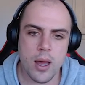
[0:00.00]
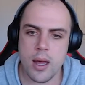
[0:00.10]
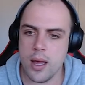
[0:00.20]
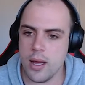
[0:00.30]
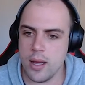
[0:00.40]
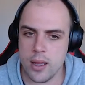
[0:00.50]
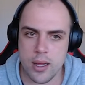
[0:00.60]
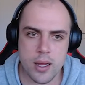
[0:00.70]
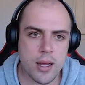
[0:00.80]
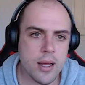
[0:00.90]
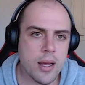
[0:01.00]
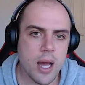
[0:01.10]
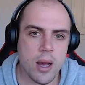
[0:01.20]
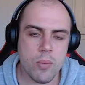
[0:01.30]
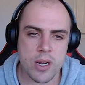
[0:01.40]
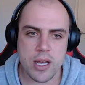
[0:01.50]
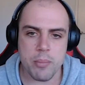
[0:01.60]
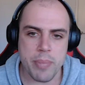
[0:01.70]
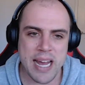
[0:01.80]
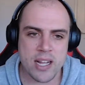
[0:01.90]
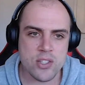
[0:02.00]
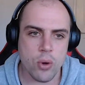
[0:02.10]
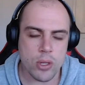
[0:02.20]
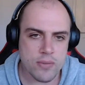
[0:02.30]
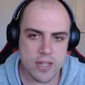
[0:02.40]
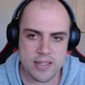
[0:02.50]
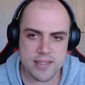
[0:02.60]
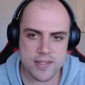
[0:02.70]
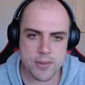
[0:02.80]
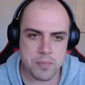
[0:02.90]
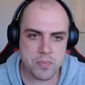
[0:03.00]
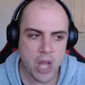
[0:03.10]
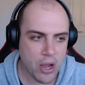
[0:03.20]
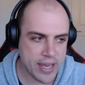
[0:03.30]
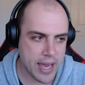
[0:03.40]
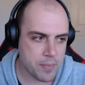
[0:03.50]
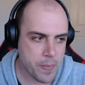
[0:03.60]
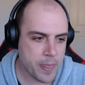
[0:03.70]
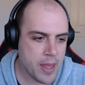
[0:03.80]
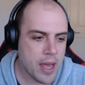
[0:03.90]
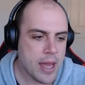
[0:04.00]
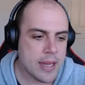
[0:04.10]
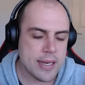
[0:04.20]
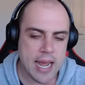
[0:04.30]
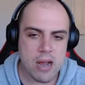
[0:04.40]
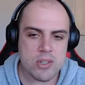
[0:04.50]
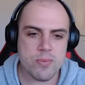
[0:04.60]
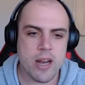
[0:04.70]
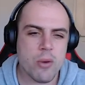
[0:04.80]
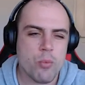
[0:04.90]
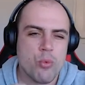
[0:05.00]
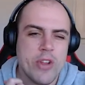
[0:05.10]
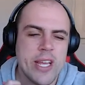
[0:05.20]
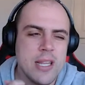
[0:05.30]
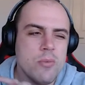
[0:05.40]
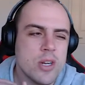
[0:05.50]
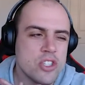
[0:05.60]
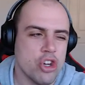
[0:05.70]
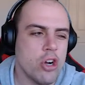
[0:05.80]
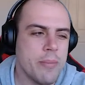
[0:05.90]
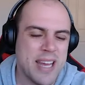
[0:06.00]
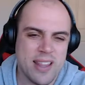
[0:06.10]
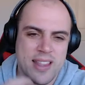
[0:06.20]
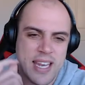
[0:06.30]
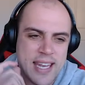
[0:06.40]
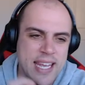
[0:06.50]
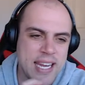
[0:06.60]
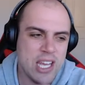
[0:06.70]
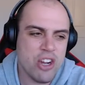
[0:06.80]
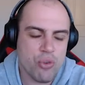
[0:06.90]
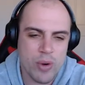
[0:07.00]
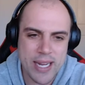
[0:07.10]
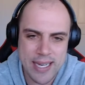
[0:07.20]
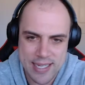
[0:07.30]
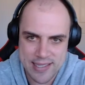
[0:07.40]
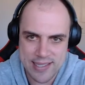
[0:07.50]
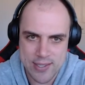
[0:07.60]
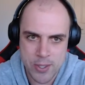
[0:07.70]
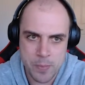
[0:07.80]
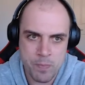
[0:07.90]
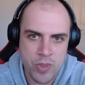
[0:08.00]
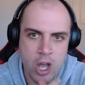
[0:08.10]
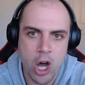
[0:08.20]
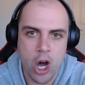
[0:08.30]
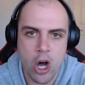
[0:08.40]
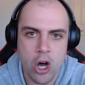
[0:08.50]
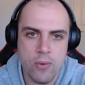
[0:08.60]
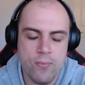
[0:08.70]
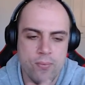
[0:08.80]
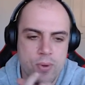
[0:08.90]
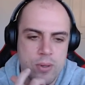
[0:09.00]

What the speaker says: I want to come back to all of this. Okay, now is when I really want to talk about the nitty-grittiness of